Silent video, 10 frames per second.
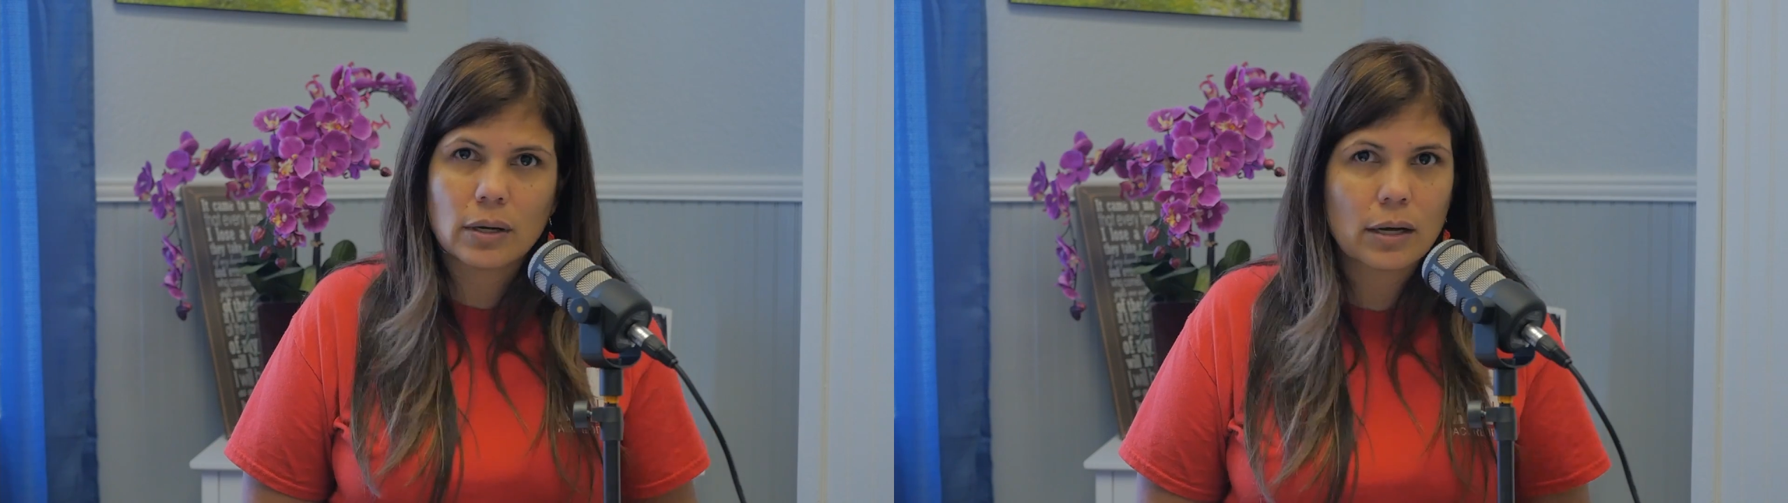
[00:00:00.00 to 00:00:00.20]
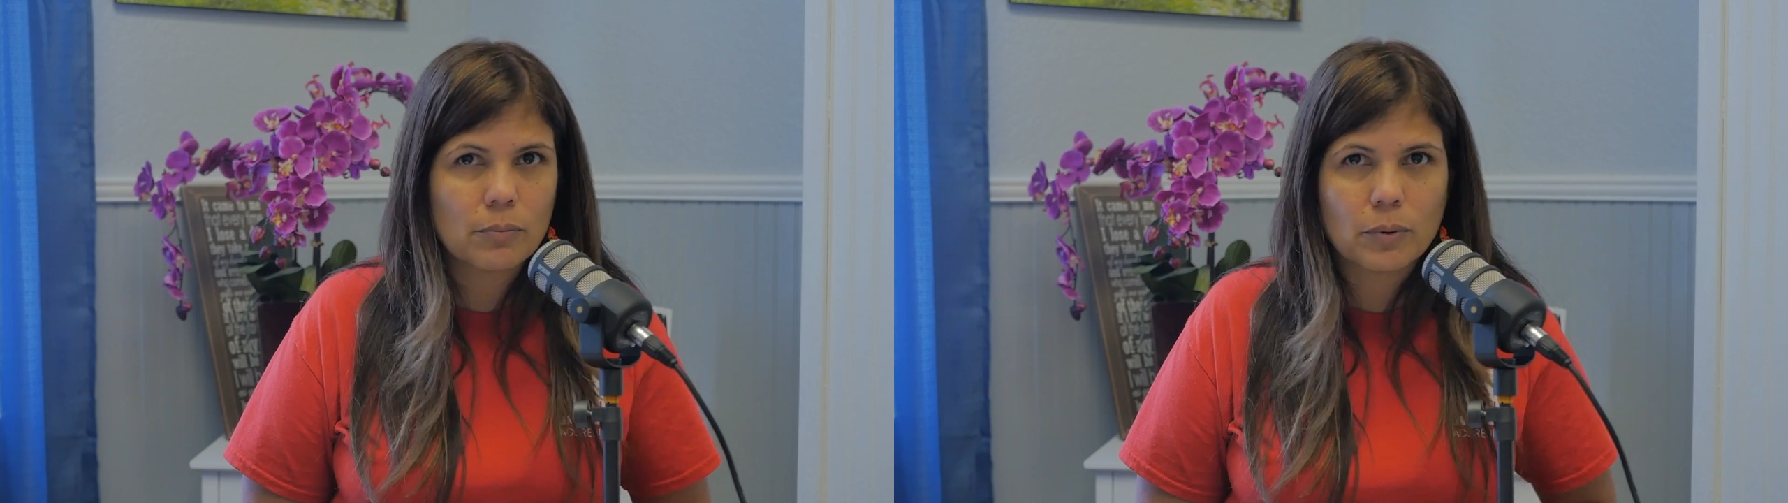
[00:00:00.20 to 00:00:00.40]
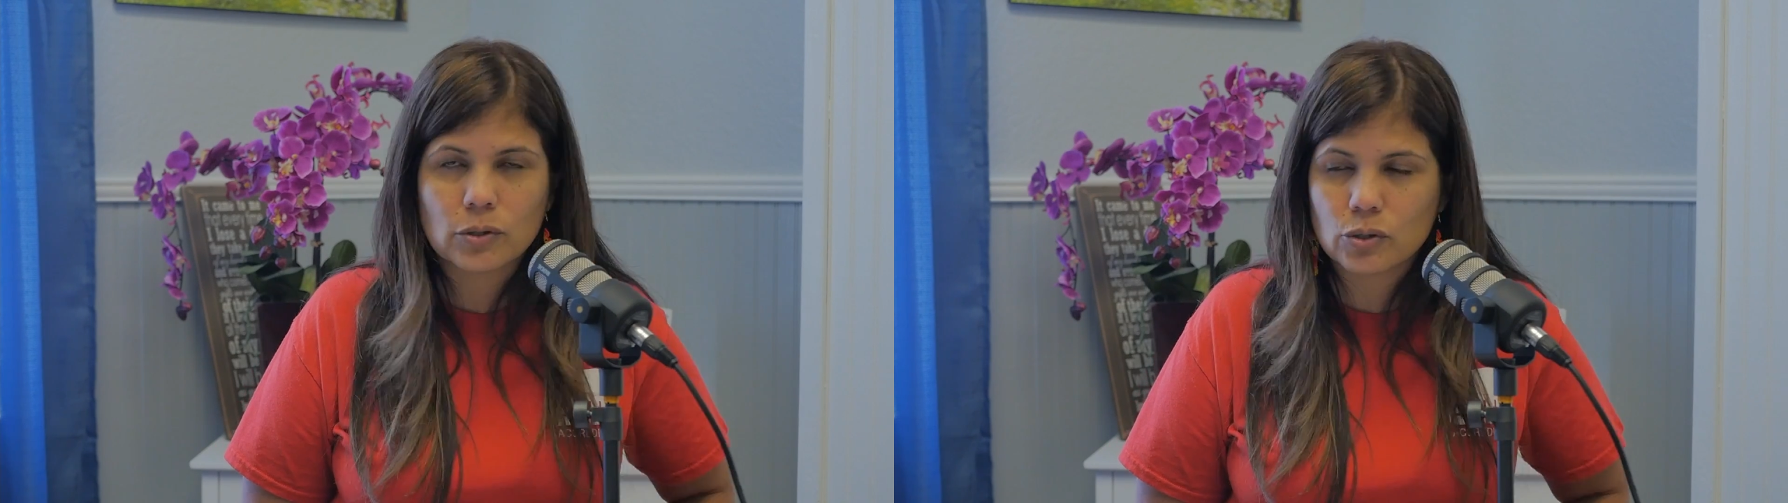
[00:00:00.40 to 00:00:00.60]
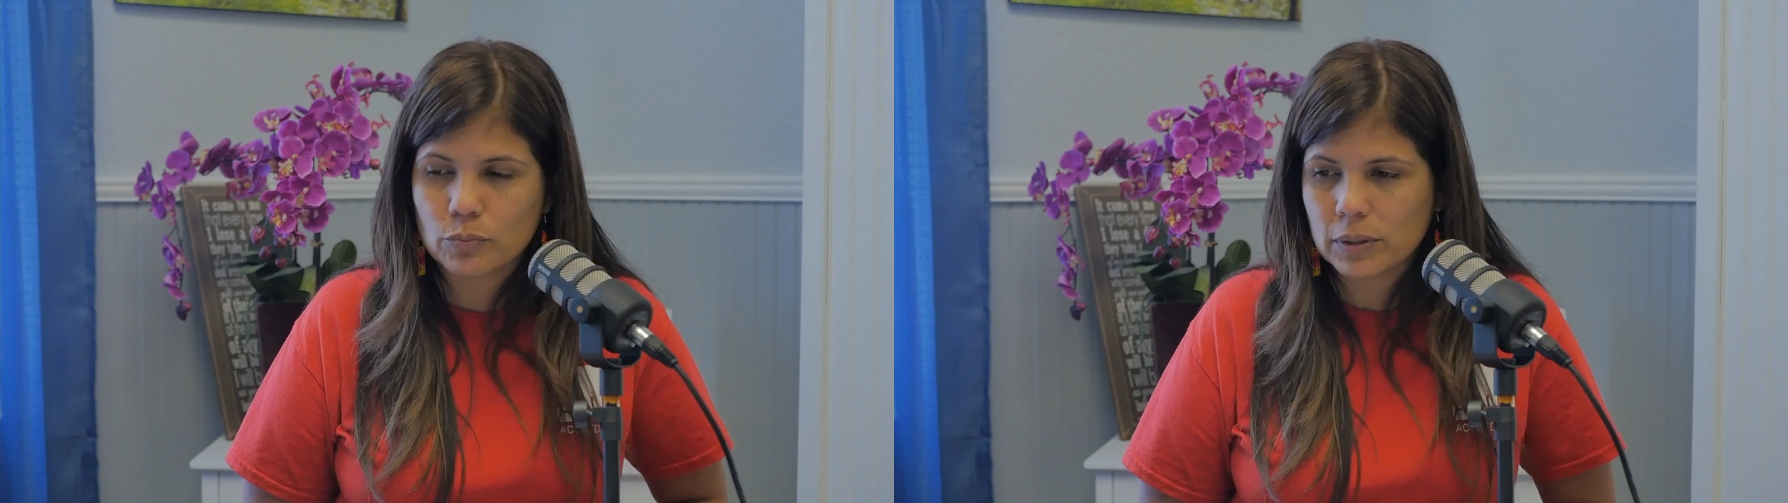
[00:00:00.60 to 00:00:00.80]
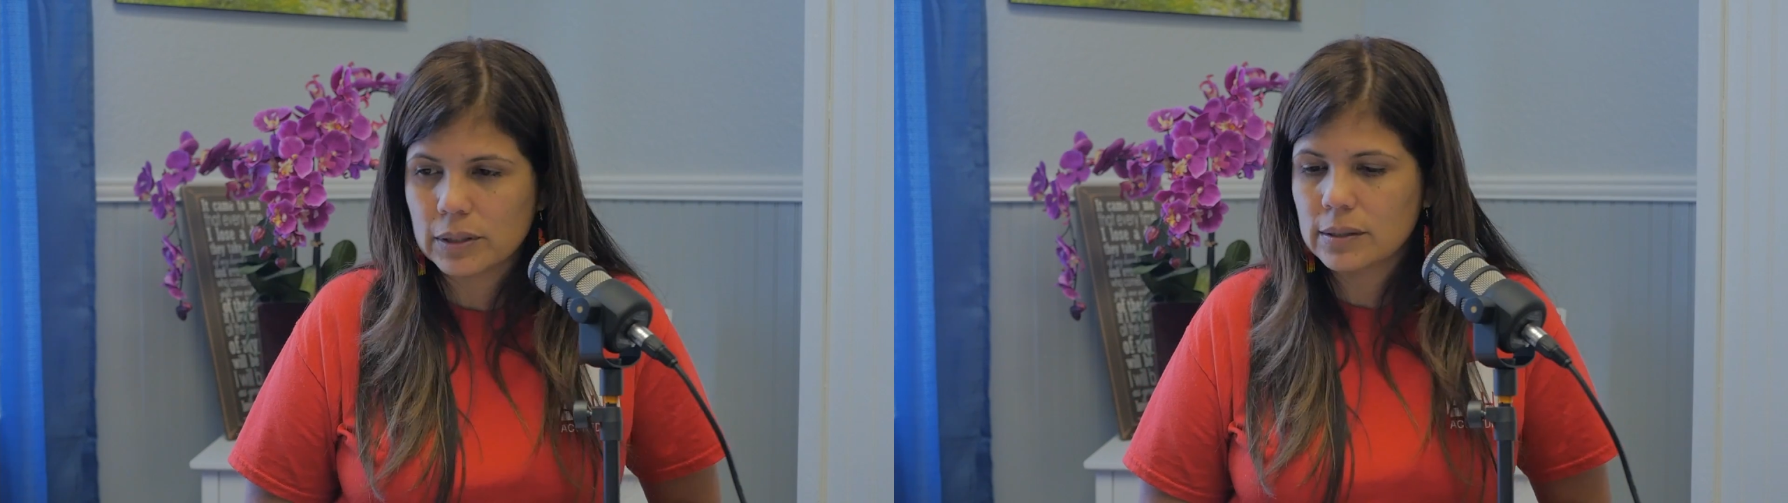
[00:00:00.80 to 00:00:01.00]
acupuncture,
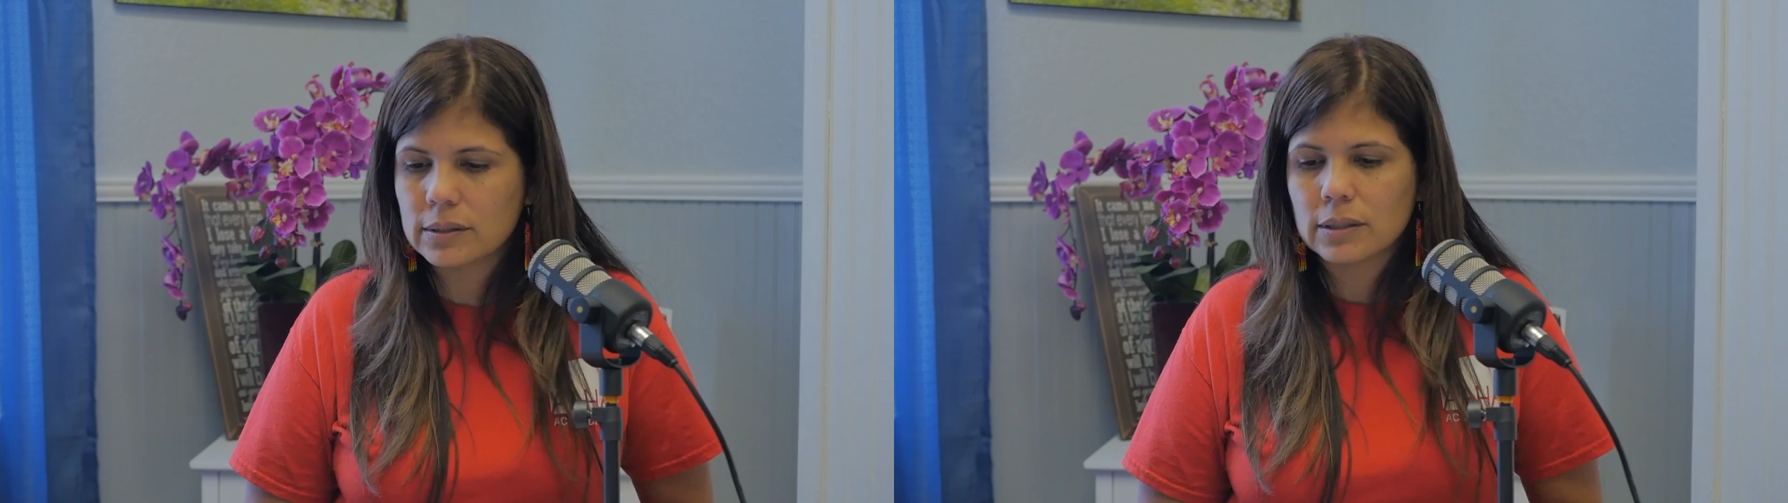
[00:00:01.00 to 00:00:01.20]
please,